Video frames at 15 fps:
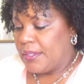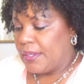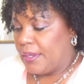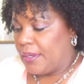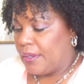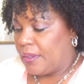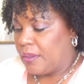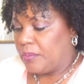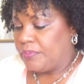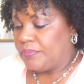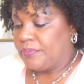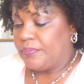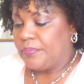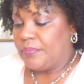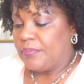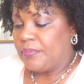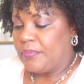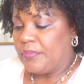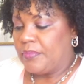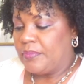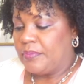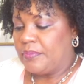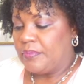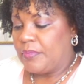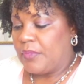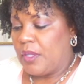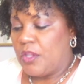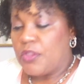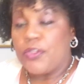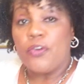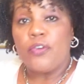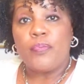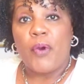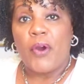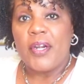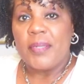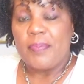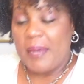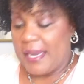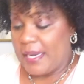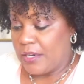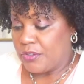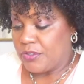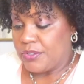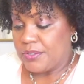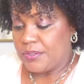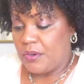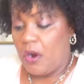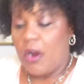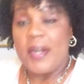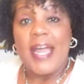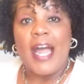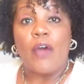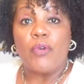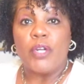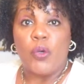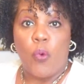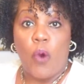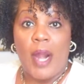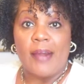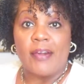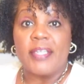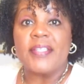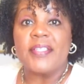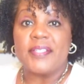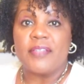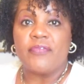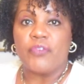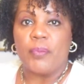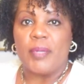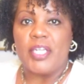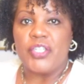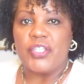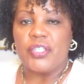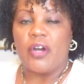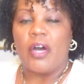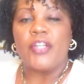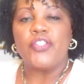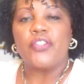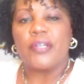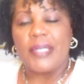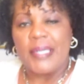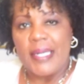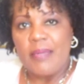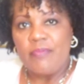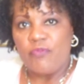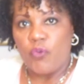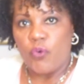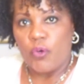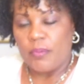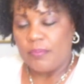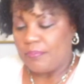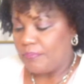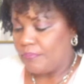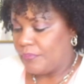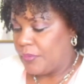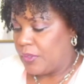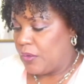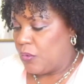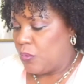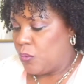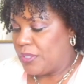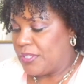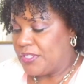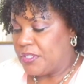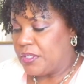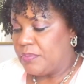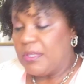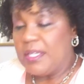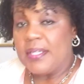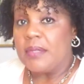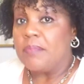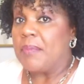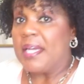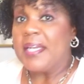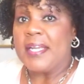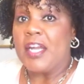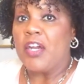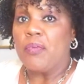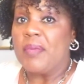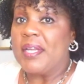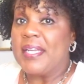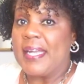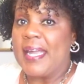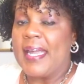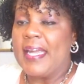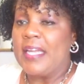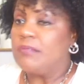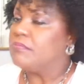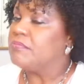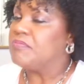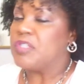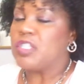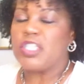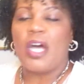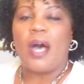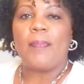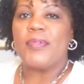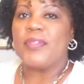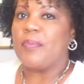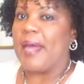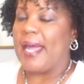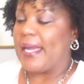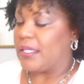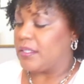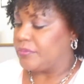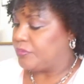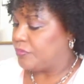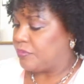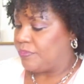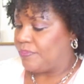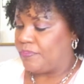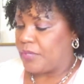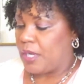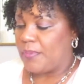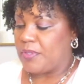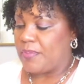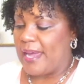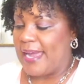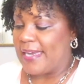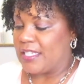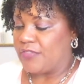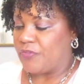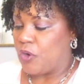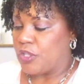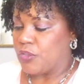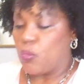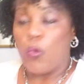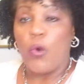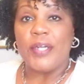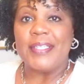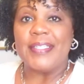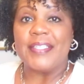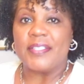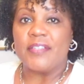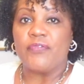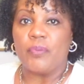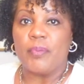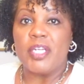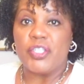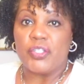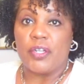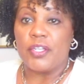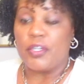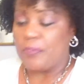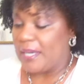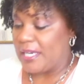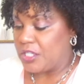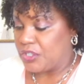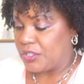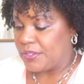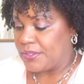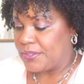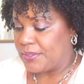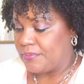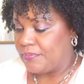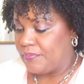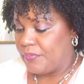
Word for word: Um, Third-party payers are now requiring this information on your claim form when it's admitted. Medicare, Medicaid, top of the bag, top of the bag as far as wanting this information on their patients.